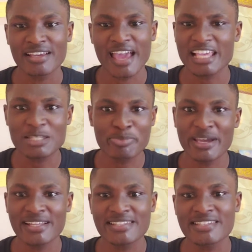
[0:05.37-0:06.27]

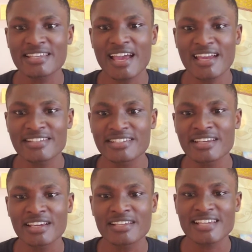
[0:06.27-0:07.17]
experts, and
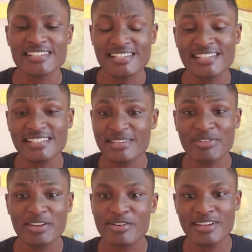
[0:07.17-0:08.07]
success has
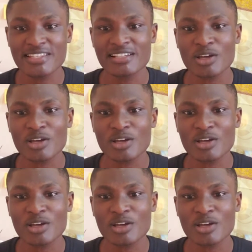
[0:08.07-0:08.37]
even created